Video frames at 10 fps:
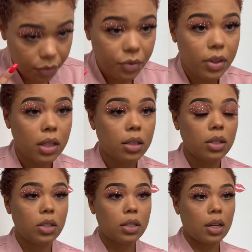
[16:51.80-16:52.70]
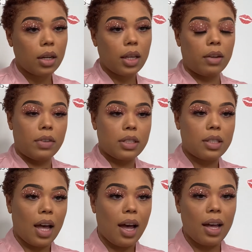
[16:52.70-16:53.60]
this is just gonna give us
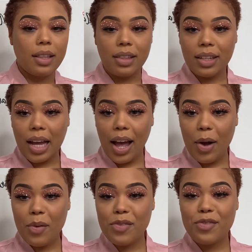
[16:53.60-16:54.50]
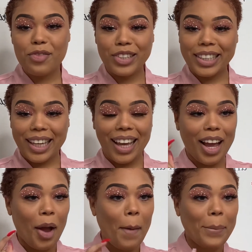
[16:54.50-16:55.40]
that. Look how freaking
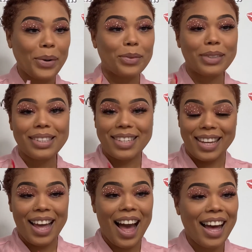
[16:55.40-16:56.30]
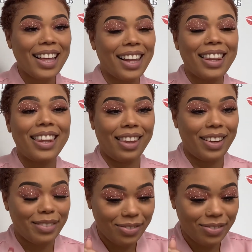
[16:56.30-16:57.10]
pretty. I live.